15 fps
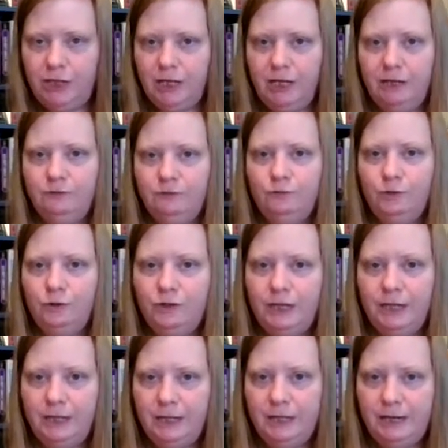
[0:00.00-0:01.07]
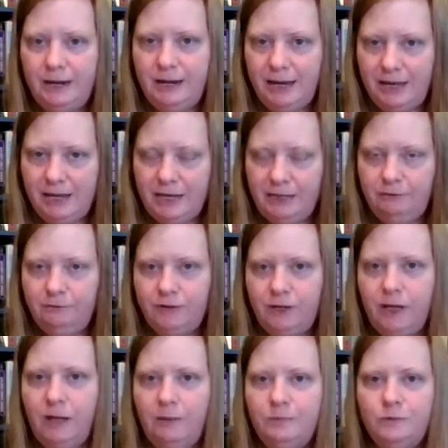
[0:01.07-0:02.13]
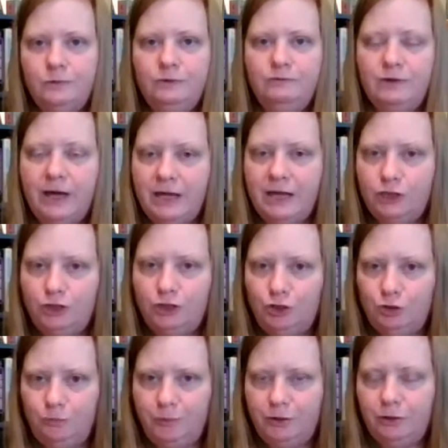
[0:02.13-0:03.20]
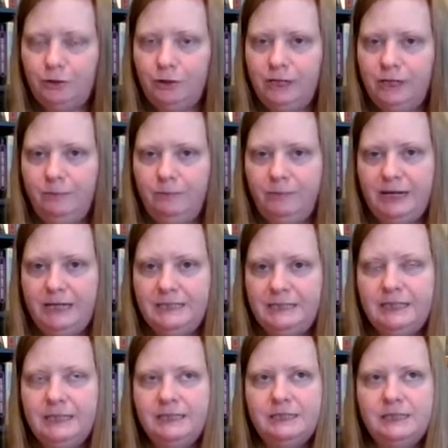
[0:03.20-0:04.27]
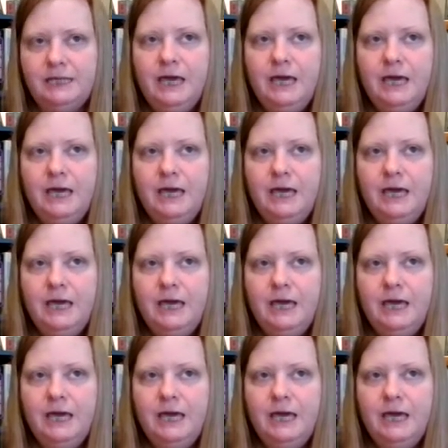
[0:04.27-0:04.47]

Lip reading: and for the 9 of Cups, we've got Jupiter in Pisces,